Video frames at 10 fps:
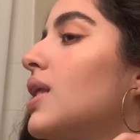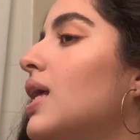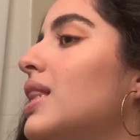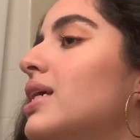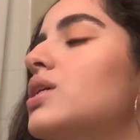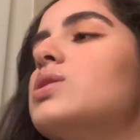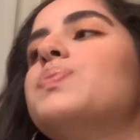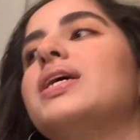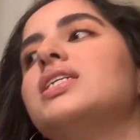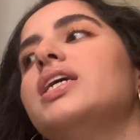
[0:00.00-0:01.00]
A little
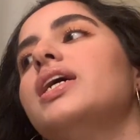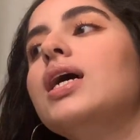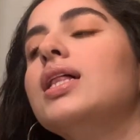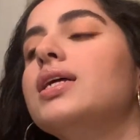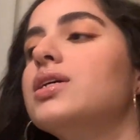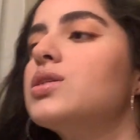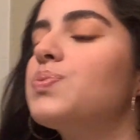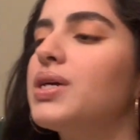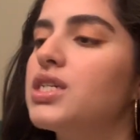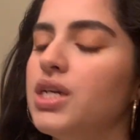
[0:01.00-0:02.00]
splash here, a little
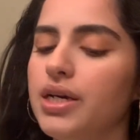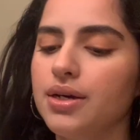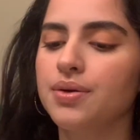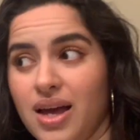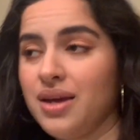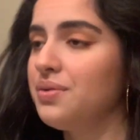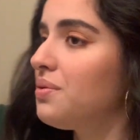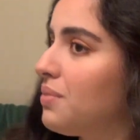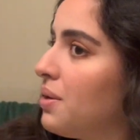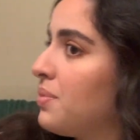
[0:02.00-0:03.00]
splash here. I
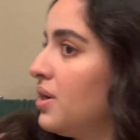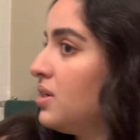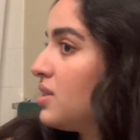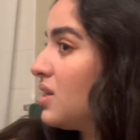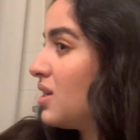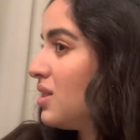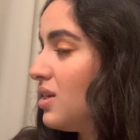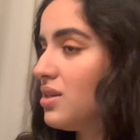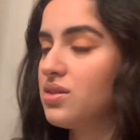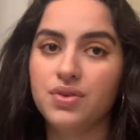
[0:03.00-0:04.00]
remember seeing
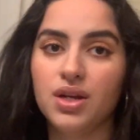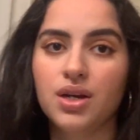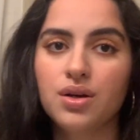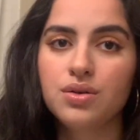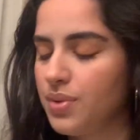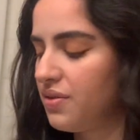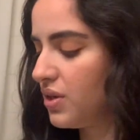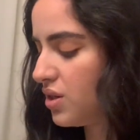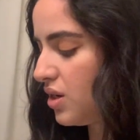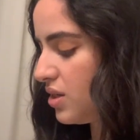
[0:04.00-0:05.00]
this video by
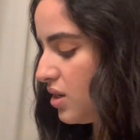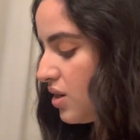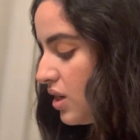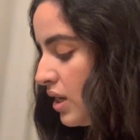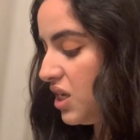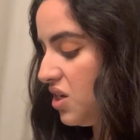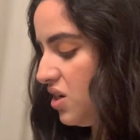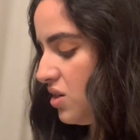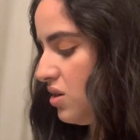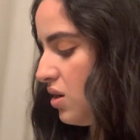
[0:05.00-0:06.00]
Victoria's Secret
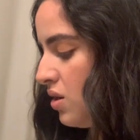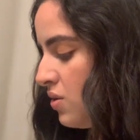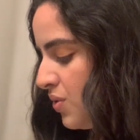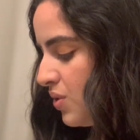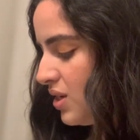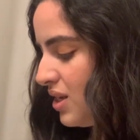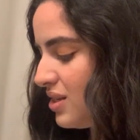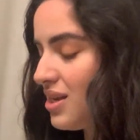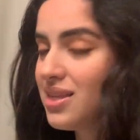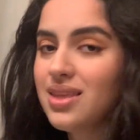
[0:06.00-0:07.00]
years ago where they
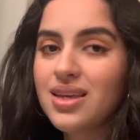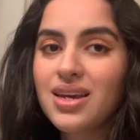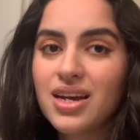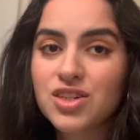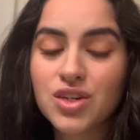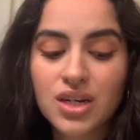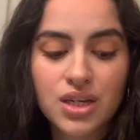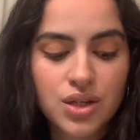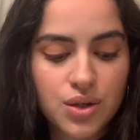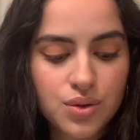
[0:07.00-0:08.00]
say that they actually
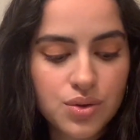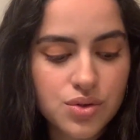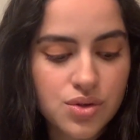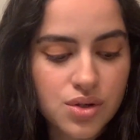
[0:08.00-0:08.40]
use